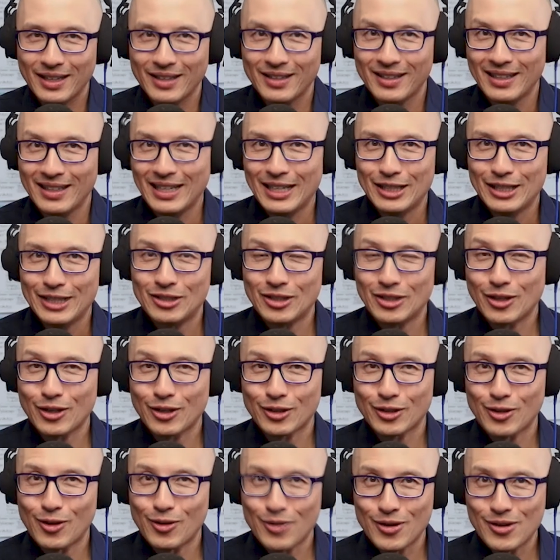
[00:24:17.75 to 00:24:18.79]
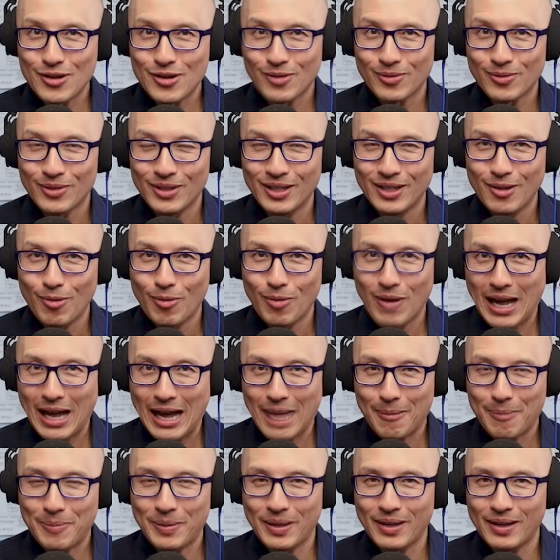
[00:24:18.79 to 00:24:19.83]
She goes, oh no, what
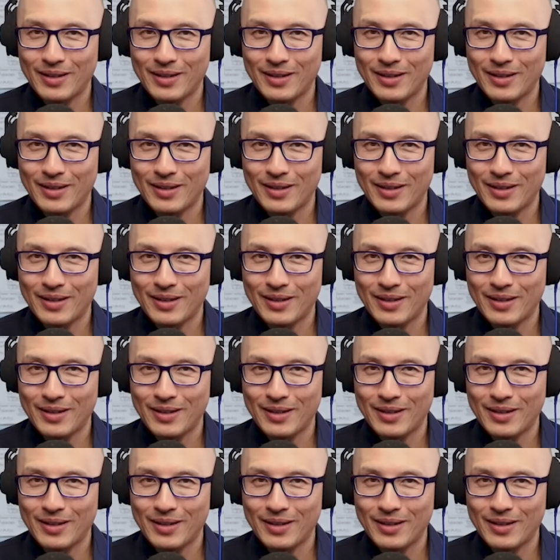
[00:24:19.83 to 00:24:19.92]
happened?